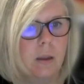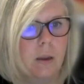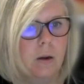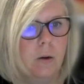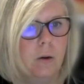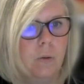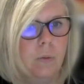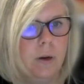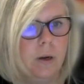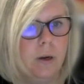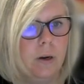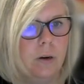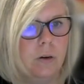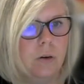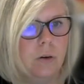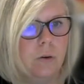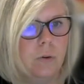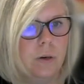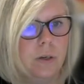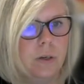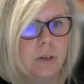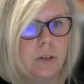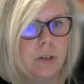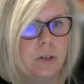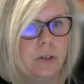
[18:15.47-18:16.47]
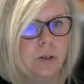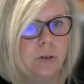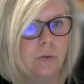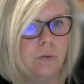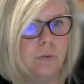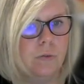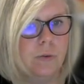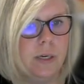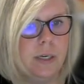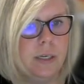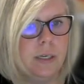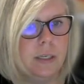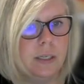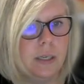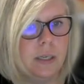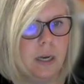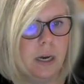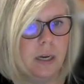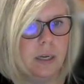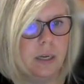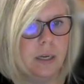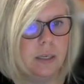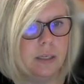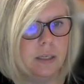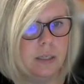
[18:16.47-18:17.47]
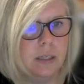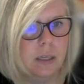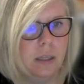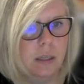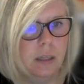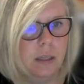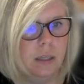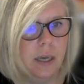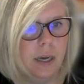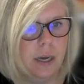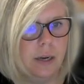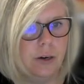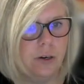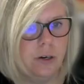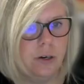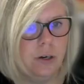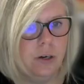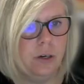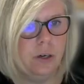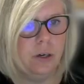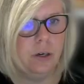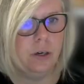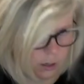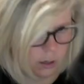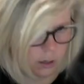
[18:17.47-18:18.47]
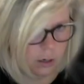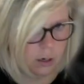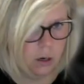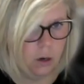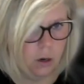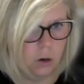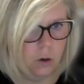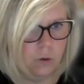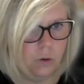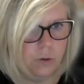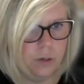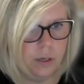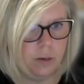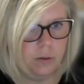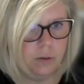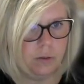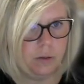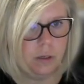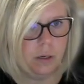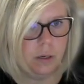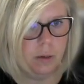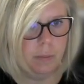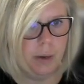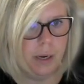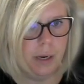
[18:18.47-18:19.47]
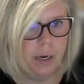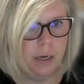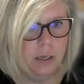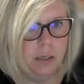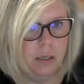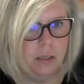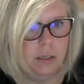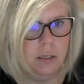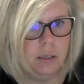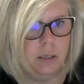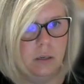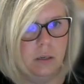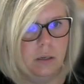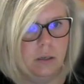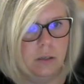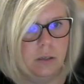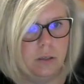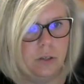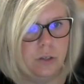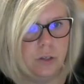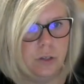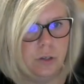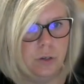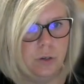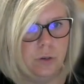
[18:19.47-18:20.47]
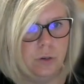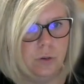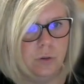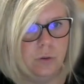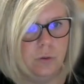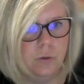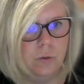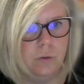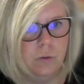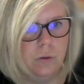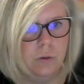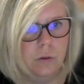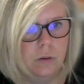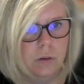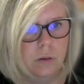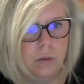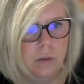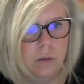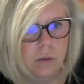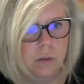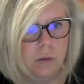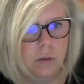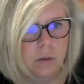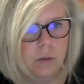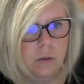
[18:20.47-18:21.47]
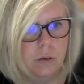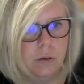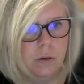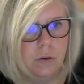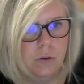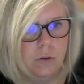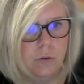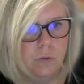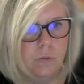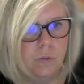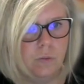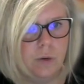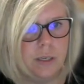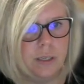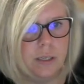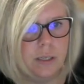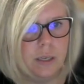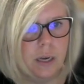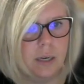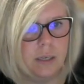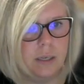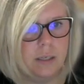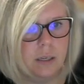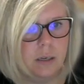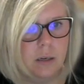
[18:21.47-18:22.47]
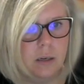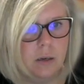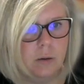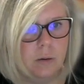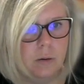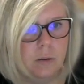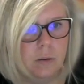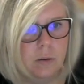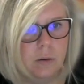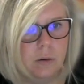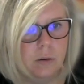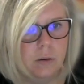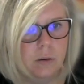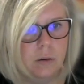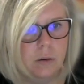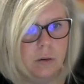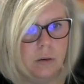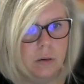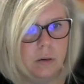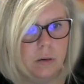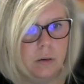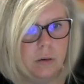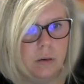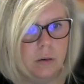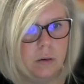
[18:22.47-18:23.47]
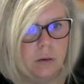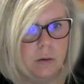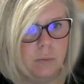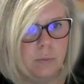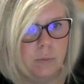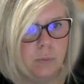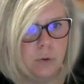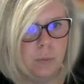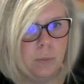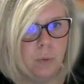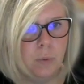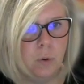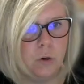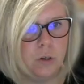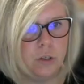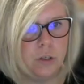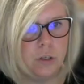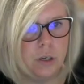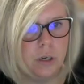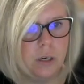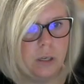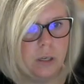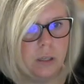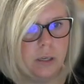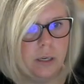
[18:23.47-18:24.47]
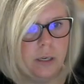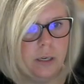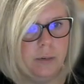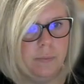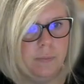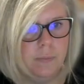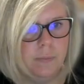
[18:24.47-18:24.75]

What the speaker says: We are going to resize the letter. Hold down Command to resize it proportionately.